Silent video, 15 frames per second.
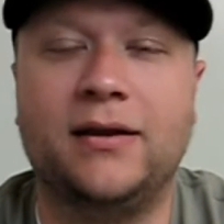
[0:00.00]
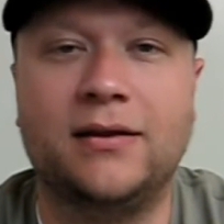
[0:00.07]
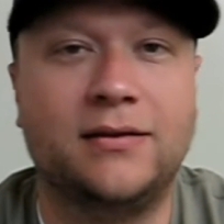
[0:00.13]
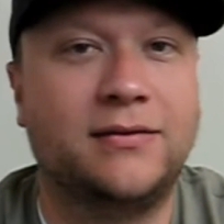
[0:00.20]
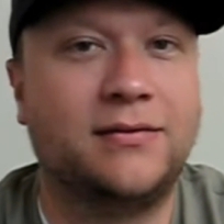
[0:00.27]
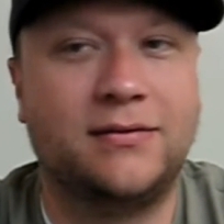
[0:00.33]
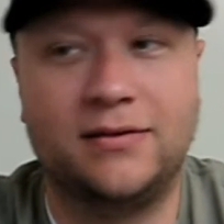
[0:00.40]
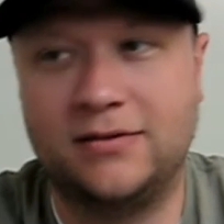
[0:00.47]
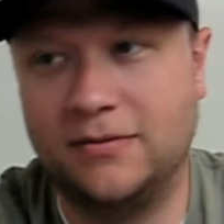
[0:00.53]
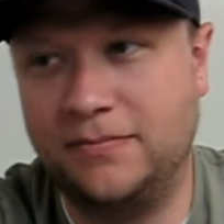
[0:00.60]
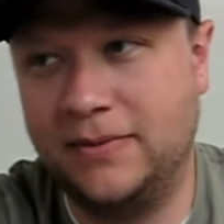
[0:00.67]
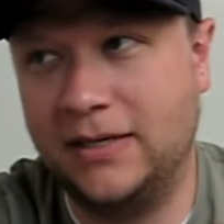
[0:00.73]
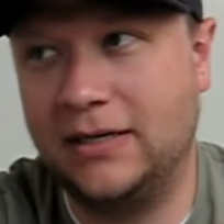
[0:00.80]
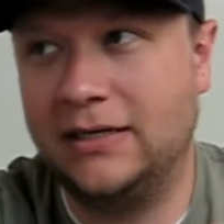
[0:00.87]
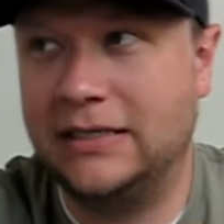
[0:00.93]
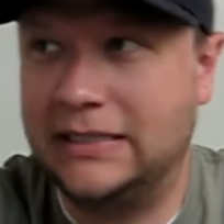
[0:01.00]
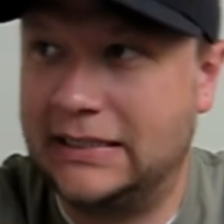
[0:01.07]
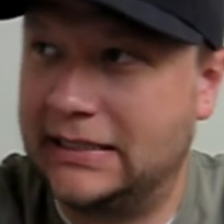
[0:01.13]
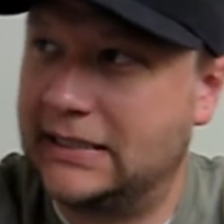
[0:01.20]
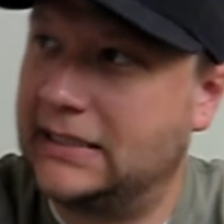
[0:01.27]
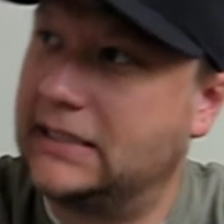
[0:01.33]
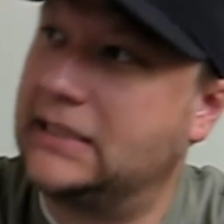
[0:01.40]
It's a big,
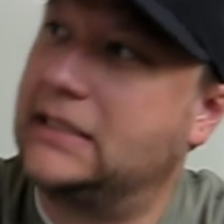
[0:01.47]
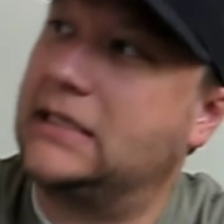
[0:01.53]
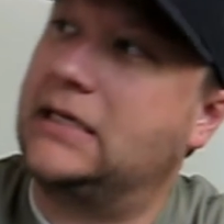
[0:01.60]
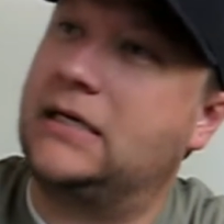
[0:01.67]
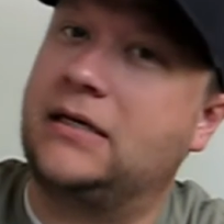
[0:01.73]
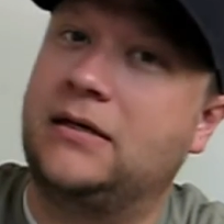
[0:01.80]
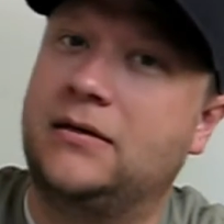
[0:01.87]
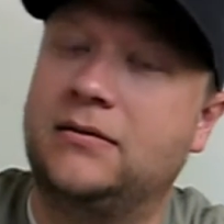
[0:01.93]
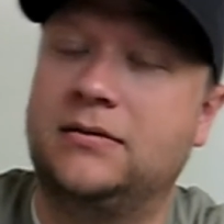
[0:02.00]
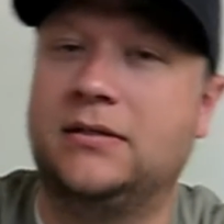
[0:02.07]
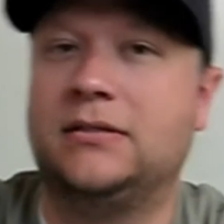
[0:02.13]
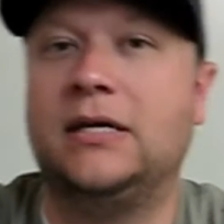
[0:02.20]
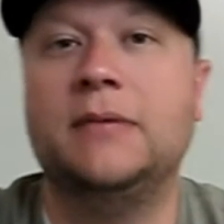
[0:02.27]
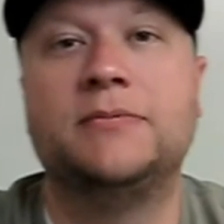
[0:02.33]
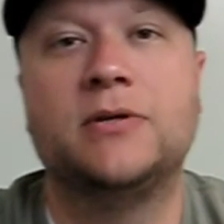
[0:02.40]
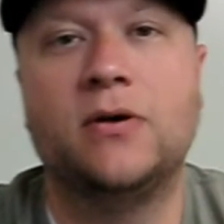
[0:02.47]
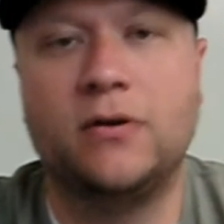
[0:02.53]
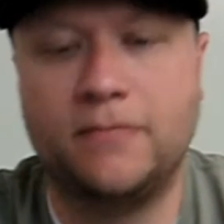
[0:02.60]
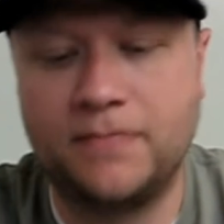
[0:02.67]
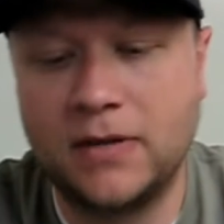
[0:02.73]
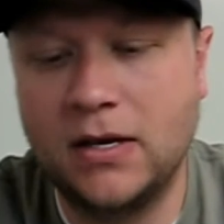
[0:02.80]
it just keeps going.